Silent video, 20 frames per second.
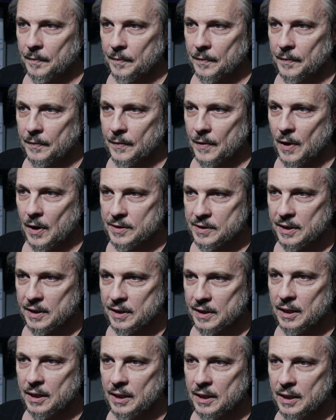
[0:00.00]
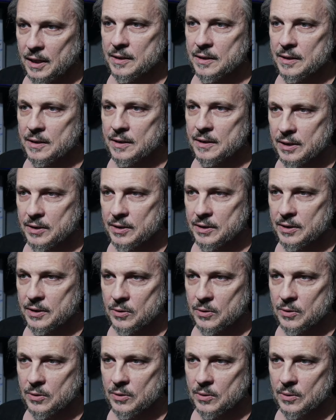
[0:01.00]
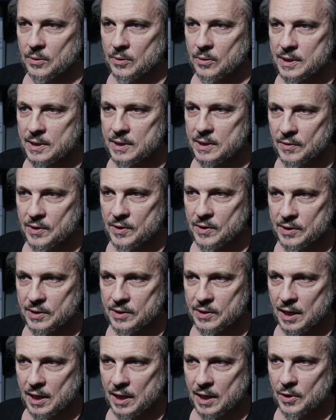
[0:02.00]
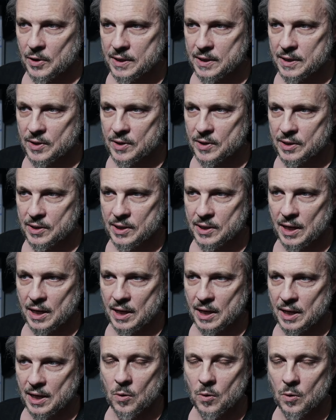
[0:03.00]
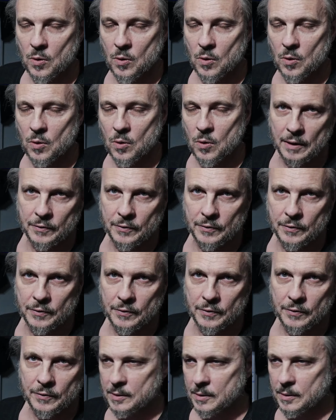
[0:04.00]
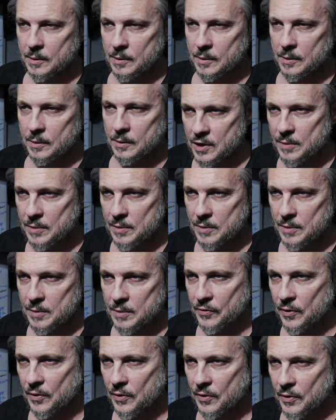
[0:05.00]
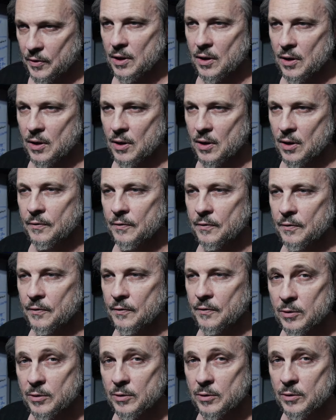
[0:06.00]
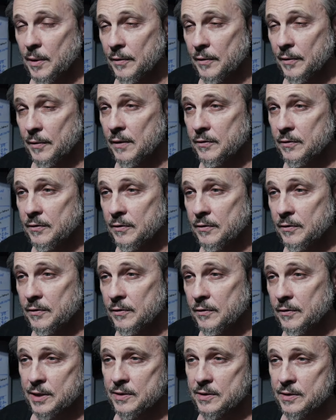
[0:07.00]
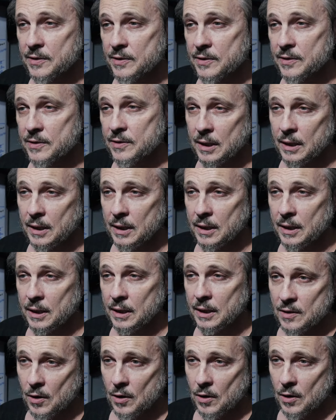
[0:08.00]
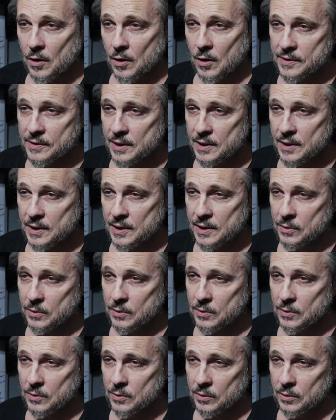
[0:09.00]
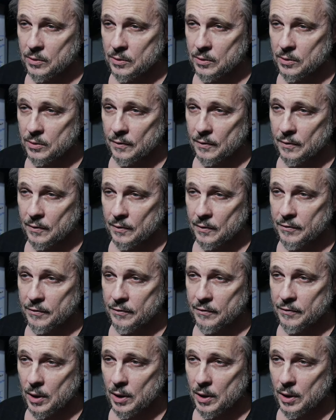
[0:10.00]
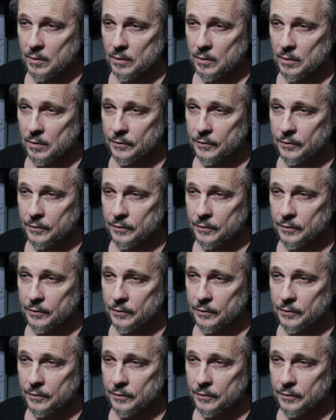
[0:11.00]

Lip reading: ideally stick to 768 by 768, or if your GPU is very slow, 512 by 512 pixels. So I'm going to set it to 512